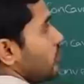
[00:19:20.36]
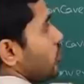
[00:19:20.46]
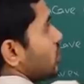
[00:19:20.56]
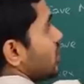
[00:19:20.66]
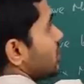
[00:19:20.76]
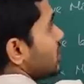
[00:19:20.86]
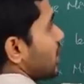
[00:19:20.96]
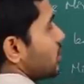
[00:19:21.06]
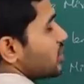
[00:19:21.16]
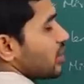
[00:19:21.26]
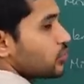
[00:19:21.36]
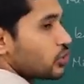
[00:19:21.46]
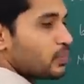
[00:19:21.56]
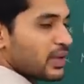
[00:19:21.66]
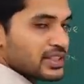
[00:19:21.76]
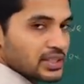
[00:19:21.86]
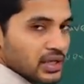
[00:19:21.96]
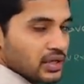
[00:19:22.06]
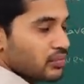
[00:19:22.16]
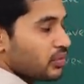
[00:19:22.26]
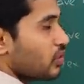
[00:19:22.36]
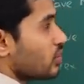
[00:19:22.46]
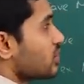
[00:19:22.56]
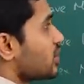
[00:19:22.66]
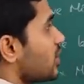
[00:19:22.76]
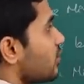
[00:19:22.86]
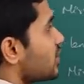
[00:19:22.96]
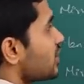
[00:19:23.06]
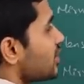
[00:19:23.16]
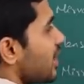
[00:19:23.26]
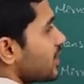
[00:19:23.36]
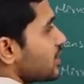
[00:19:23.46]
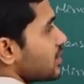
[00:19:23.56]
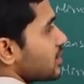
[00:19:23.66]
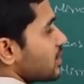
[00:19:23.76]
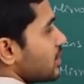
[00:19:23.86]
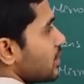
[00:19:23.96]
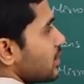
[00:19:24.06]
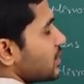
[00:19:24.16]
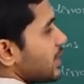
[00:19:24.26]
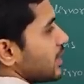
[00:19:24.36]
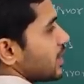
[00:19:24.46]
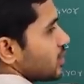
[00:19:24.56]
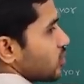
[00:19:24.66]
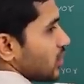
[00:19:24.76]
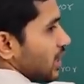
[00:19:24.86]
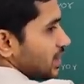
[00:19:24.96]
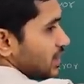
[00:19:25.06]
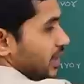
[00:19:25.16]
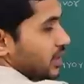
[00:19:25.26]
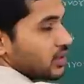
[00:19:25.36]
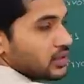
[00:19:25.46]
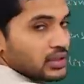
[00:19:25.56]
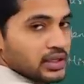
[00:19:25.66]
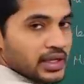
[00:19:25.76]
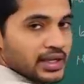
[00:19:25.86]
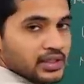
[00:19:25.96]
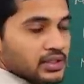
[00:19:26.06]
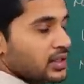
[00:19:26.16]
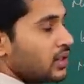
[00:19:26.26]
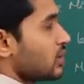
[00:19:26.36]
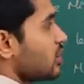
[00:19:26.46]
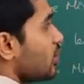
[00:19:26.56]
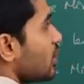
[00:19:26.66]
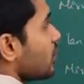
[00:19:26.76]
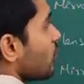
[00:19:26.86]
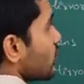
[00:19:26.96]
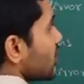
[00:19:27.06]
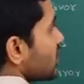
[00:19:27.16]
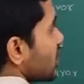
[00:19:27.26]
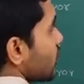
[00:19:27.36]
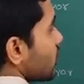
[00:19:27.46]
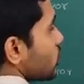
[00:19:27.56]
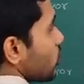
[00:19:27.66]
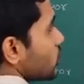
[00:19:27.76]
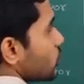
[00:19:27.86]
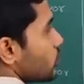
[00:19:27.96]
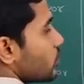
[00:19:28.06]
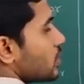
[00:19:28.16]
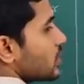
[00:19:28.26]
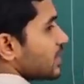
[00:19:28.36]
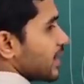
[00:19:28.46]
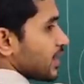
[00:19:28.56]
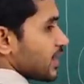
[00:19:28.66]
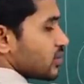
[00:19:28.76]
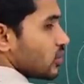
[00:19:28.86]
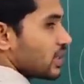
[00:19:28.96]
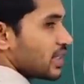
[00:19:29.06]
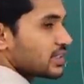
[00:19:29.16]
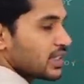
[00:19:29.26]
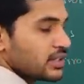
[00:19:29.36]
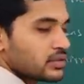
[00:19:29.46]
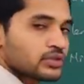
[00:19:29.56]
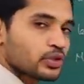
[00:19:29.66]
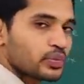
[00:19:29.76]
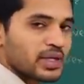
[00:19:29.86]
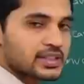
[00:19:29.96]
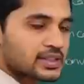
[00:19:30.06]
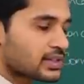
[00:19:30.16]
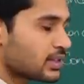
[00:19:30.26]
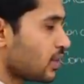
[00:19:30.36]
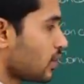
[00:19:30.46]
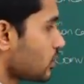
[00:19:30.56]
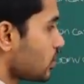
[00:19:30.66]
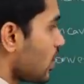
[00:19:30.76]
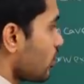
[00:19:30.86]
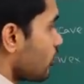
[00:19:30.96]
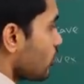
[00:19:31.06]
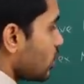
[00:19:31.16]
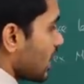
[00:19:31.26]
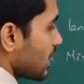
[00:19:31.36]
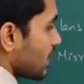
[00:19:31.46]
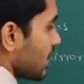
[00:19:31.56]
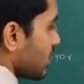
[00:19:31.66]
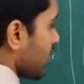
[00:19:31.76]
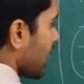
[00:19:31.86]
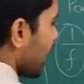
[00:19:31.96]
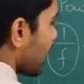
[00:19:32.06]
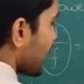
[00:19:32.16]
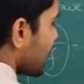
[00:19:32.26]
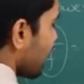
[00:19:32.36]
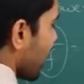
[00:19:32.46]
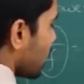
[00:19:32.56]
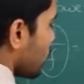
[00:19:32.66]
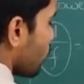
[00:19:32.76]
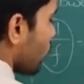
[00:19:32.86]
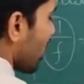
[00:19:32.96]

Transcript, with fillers: for this I should substitute plus r because the surface is like this center is on that side correct. Similarly, for this surface also center is on that side. So, plus so, now if you look at that if I calculate the value of